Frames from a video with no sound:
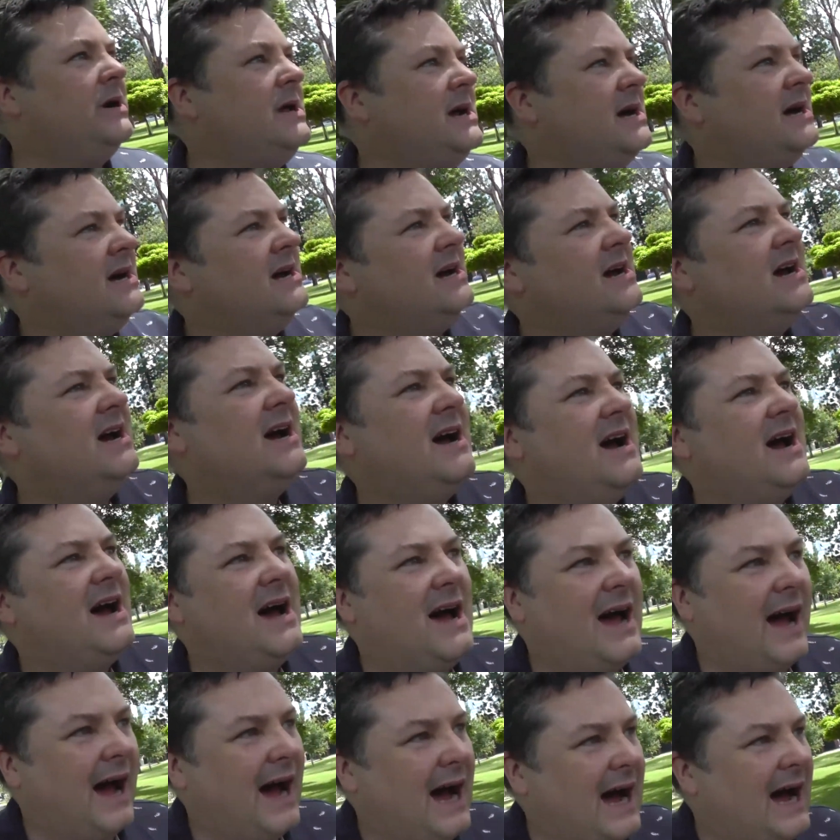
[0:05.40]

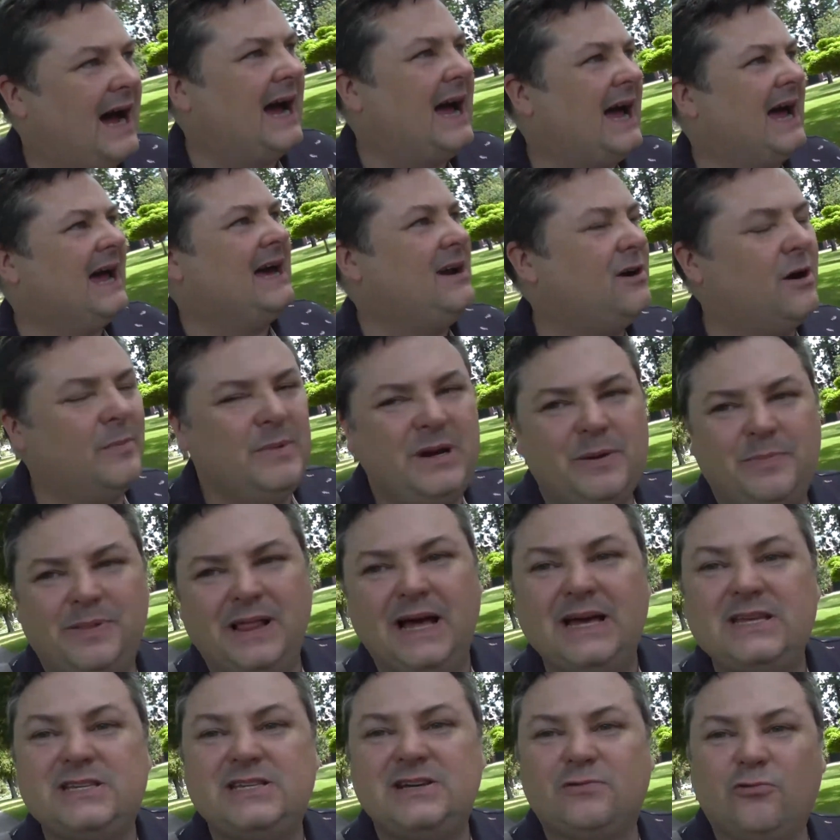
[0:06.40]
and I'm in a
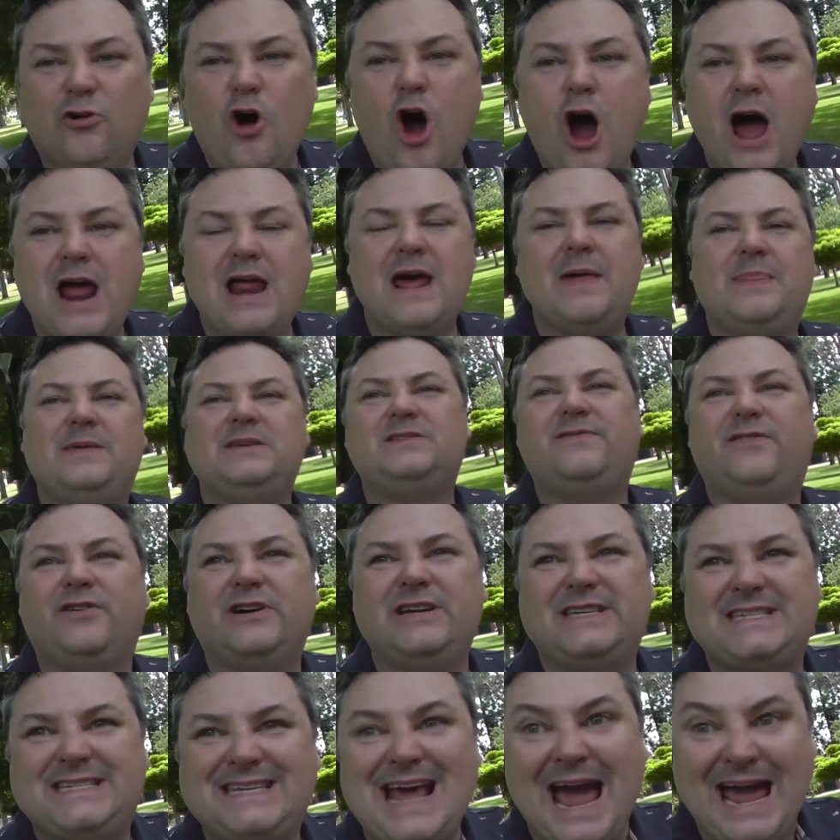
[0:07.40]
place right at this very
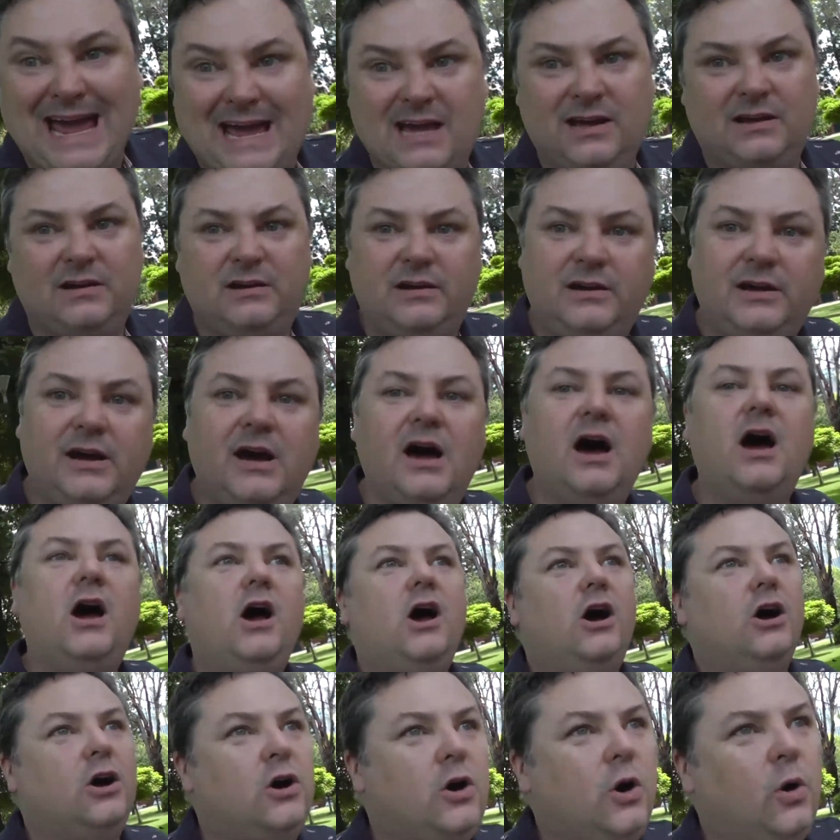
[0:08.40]
second
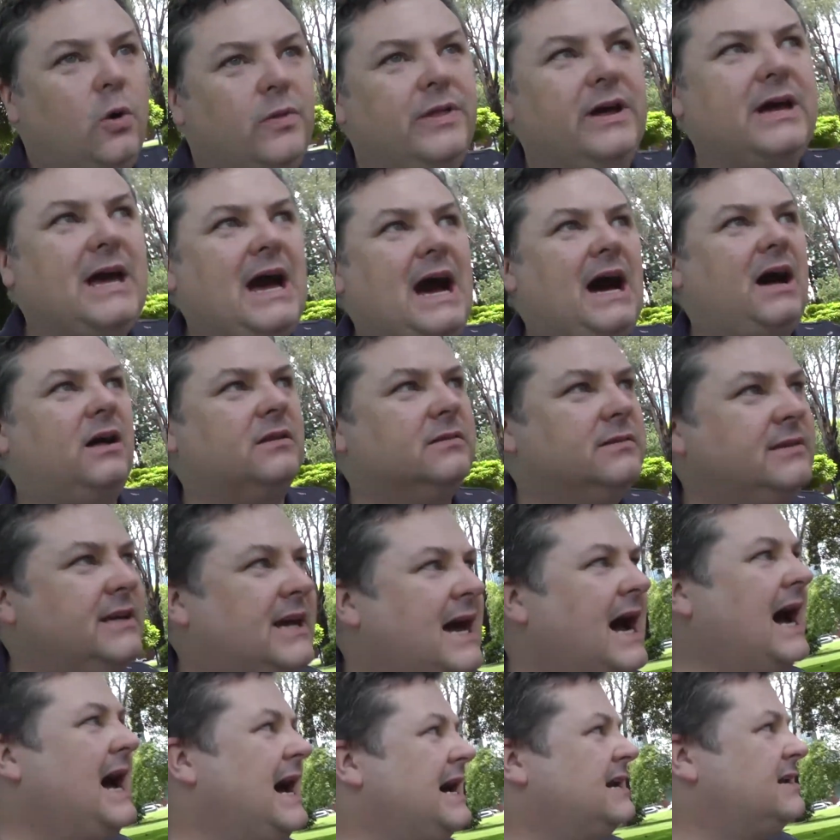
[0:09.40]
called the Carlton
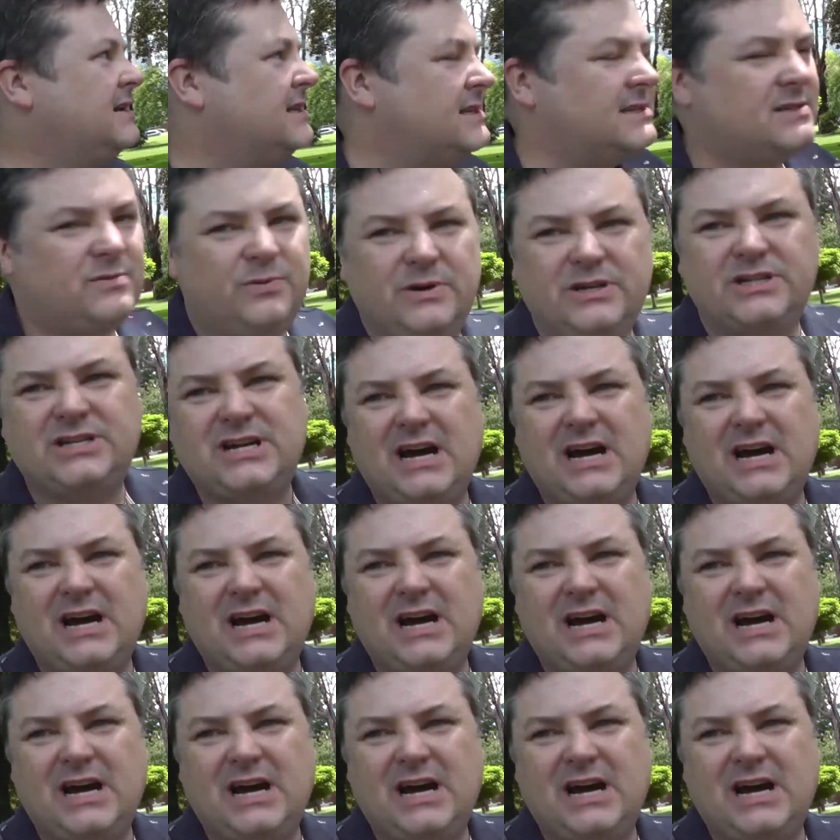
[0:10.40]
Gardens, which